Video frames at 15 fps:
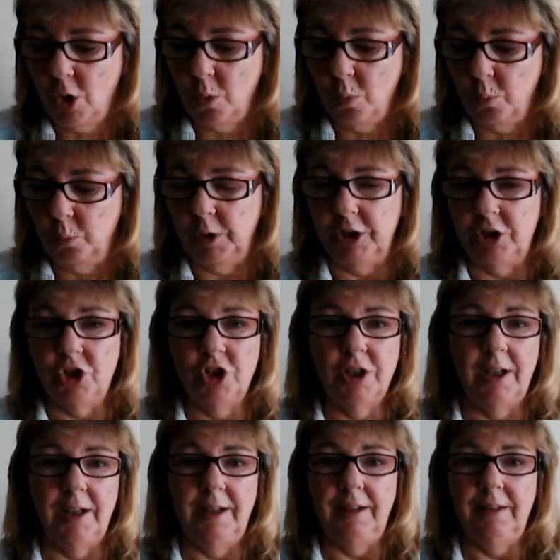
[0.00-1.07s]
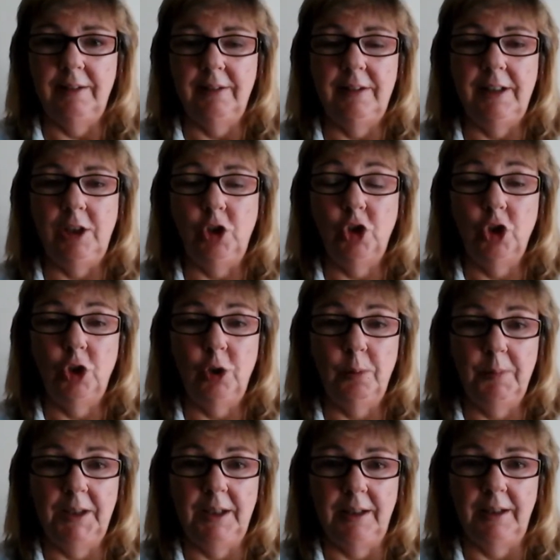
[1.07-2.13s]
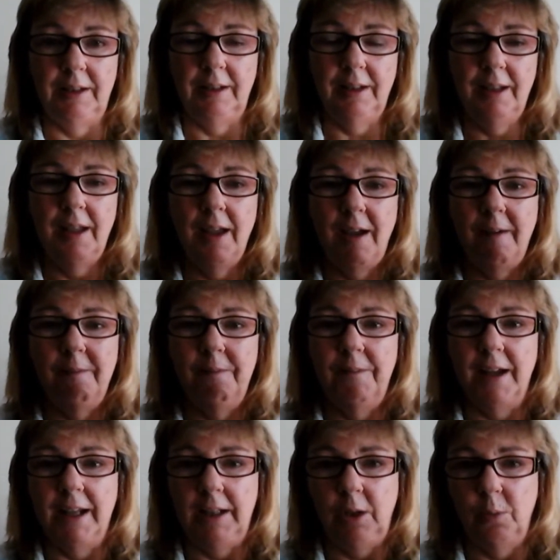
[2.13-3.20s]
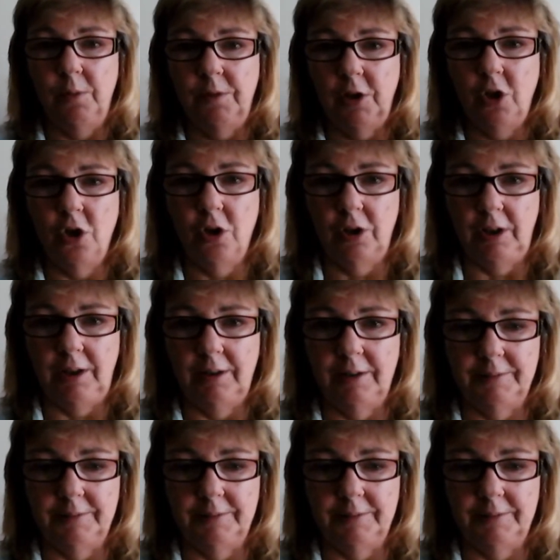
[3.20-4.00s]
which is determining a value of a coin.